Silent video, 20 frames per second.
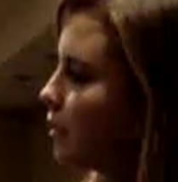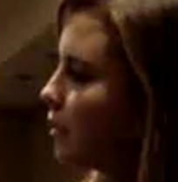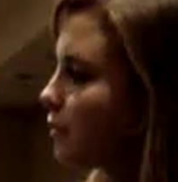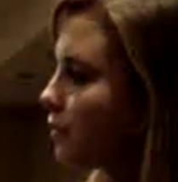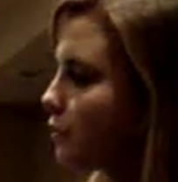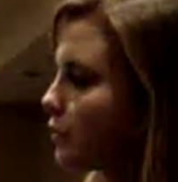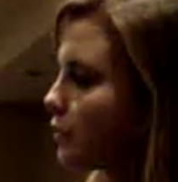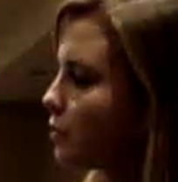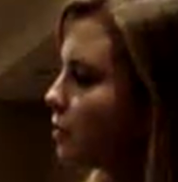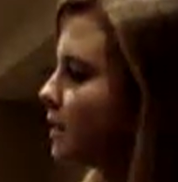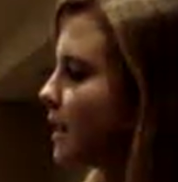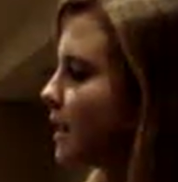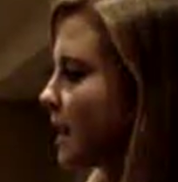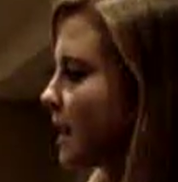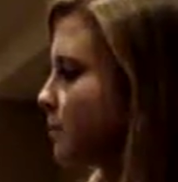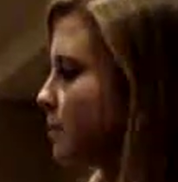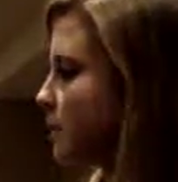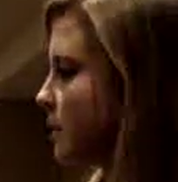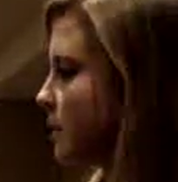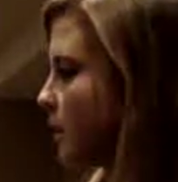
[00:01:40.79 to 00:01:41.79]
The food
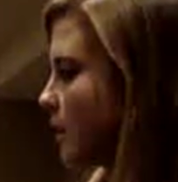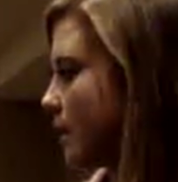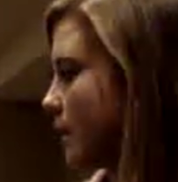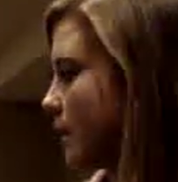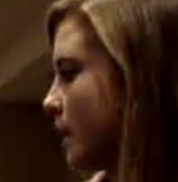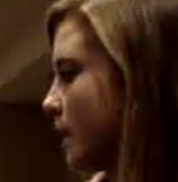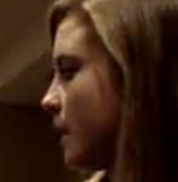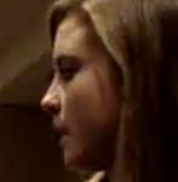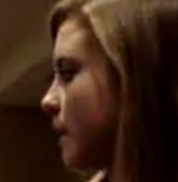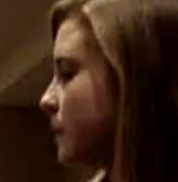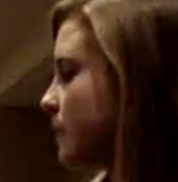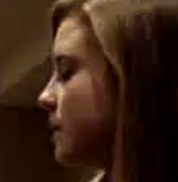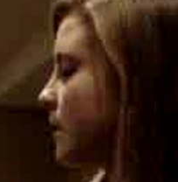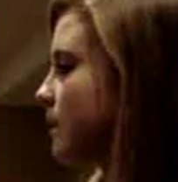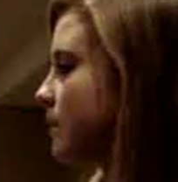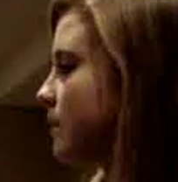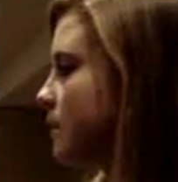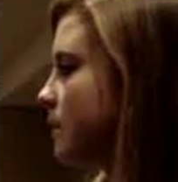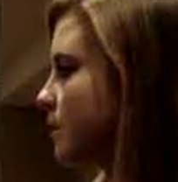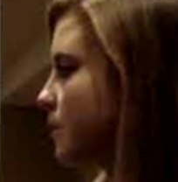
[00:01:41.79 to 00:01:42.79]
types that I
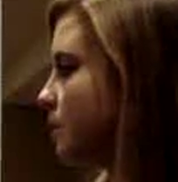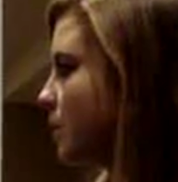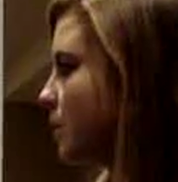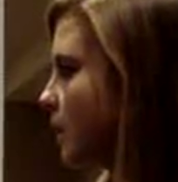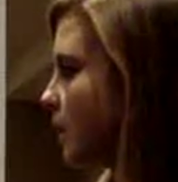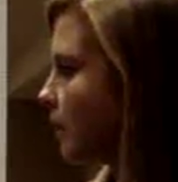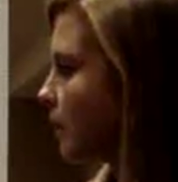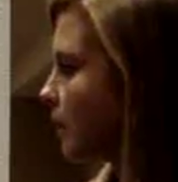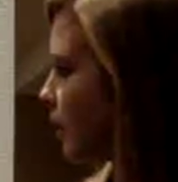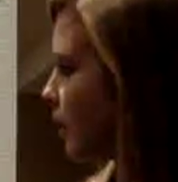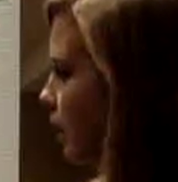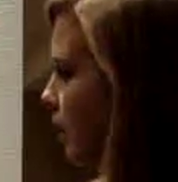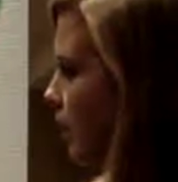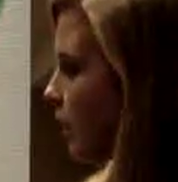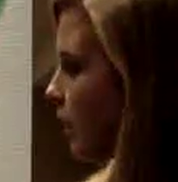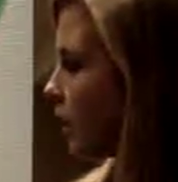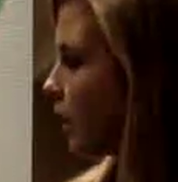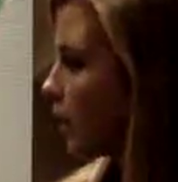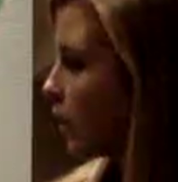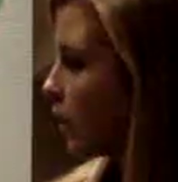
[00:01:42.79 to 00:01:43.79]
tested with
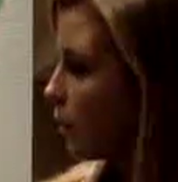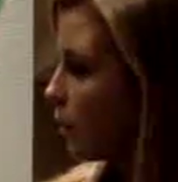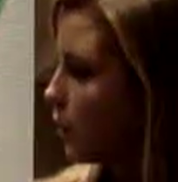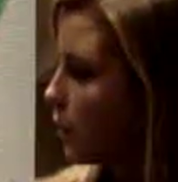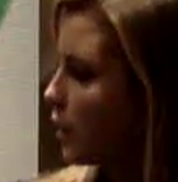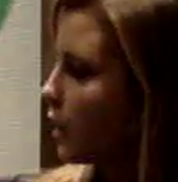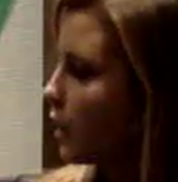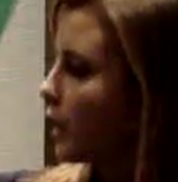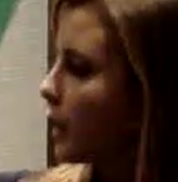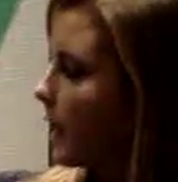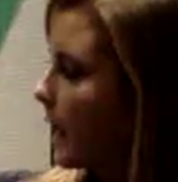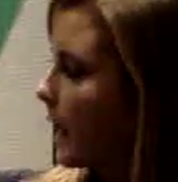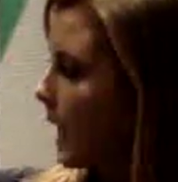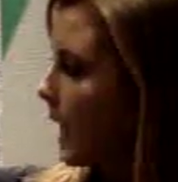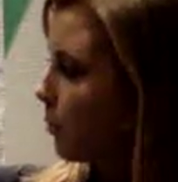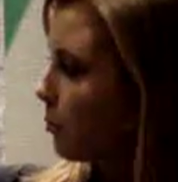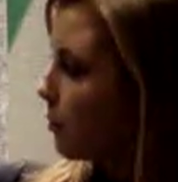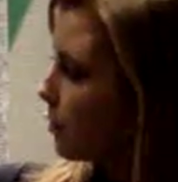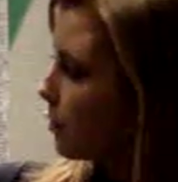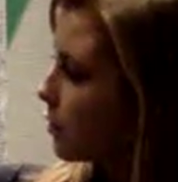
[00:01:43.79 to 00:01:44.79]
were
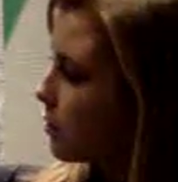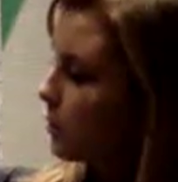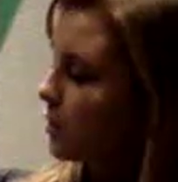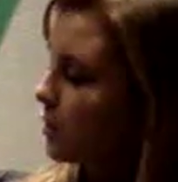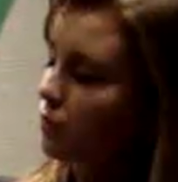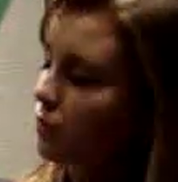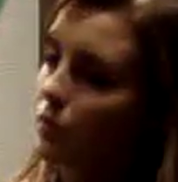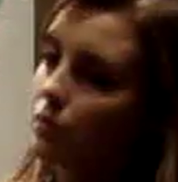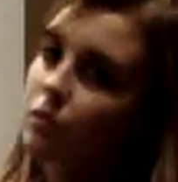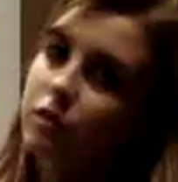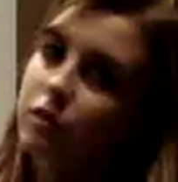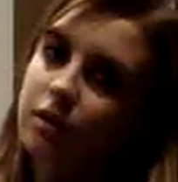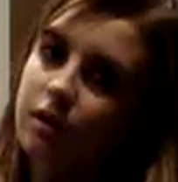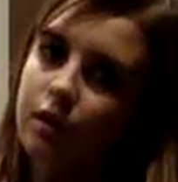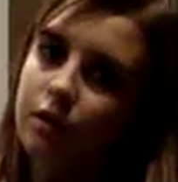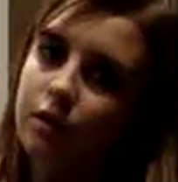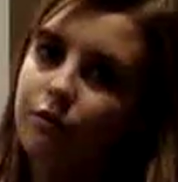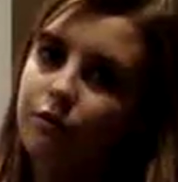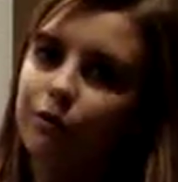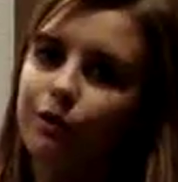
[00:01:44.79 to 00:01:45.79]
apples, which
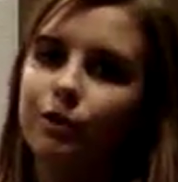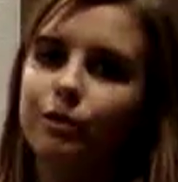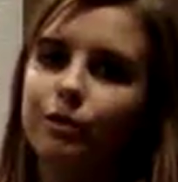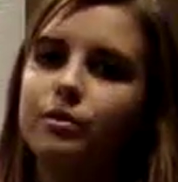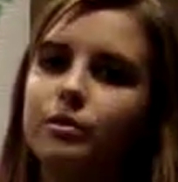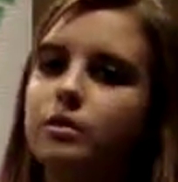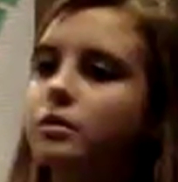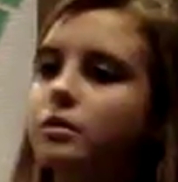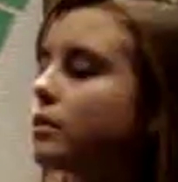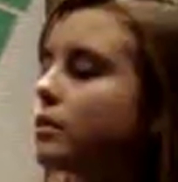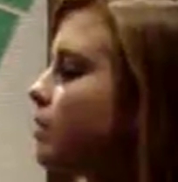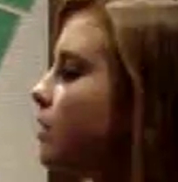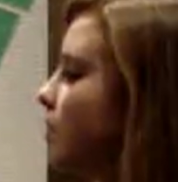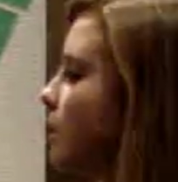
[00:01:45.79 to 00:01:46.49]
represented fruits,